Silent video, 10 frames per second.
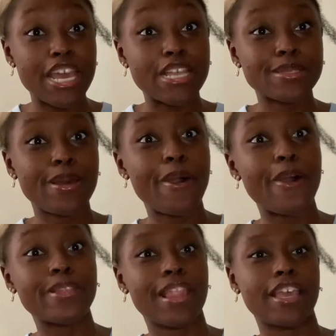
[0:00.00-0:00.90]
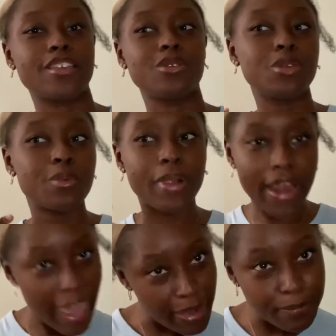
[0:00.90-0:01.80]
It's called like you can wear
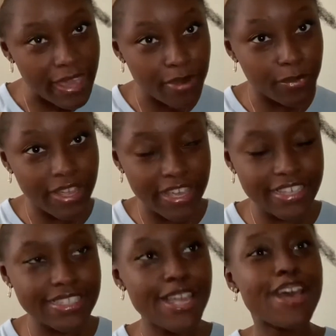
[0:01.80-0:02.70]
headband wigs.